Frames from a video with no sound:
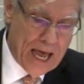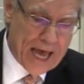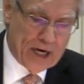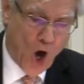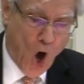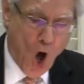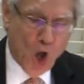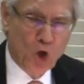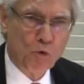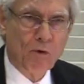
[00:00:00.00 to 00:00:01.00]
And all
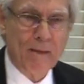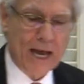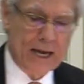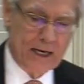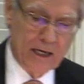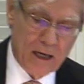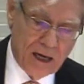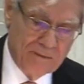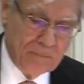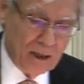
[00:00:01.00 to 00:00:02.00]
who remain in
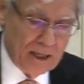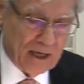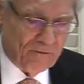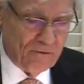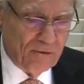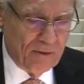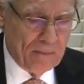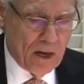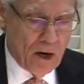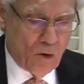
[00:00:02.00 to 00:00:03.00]
unbelief
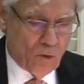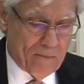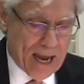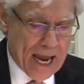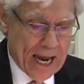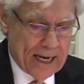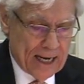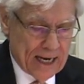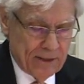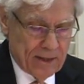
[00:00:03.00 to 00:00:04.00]
remain
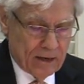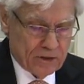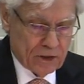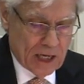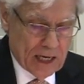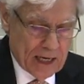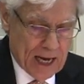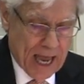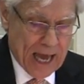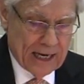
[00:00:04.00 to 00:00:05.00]
in their sin
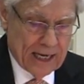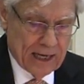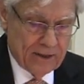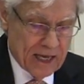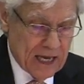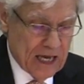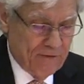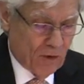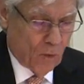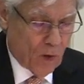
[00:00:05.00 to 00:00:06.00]
and in the
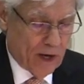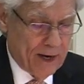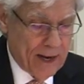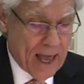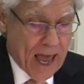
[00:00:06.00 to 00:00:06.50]
evil one,